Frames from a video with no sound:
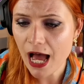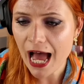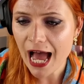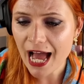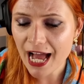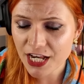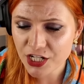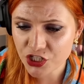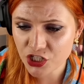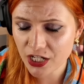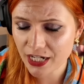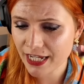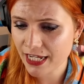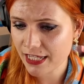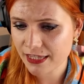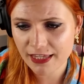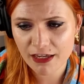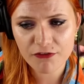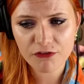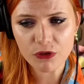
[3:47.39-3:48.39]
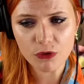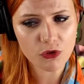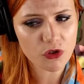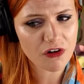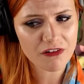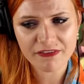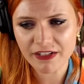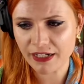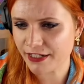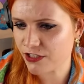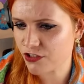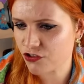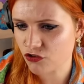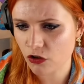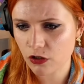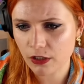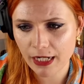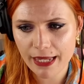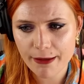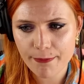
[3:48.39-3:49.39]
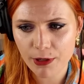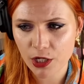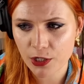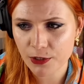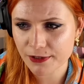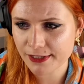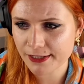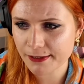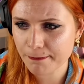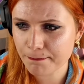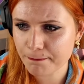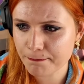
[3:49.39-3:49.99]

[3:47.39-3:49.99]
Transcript: Actually, they've all got very strong lipos.